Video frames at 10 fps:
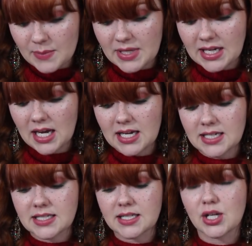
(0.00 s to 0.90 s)

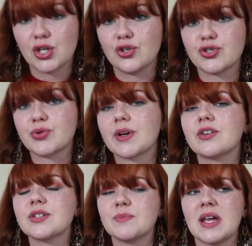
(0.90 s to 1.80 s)
because your
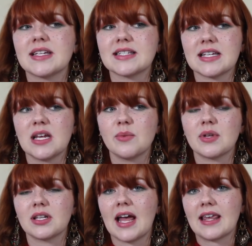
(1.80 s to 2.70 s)
triggers may seem
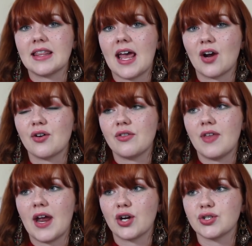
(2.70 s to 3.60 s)
like they are
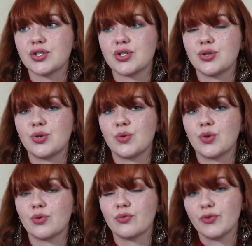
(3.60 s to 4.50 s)
there
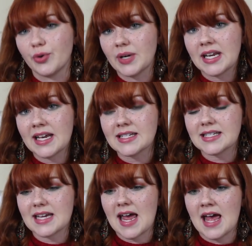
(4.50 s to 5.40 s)
to ruin
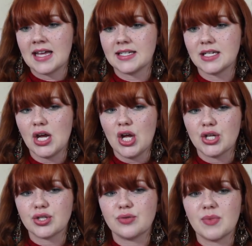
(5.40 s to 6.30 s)
it and
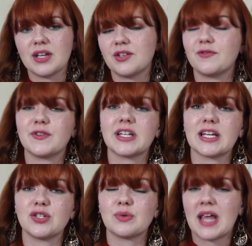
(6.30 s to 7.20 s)
to make you feel
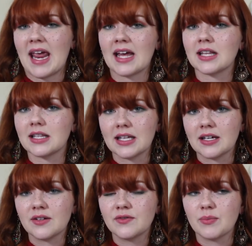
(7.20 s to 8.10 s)
like you can't
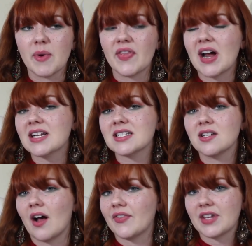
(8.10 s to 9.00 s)
live, but that is
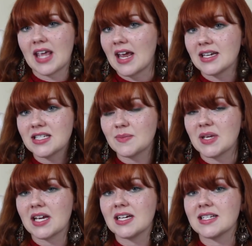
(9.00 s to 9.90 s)
not the case,
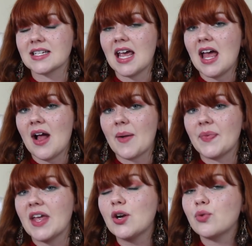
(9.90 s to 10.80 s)
because
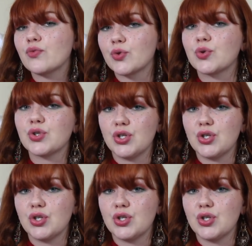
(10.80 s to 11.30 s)
they don't rule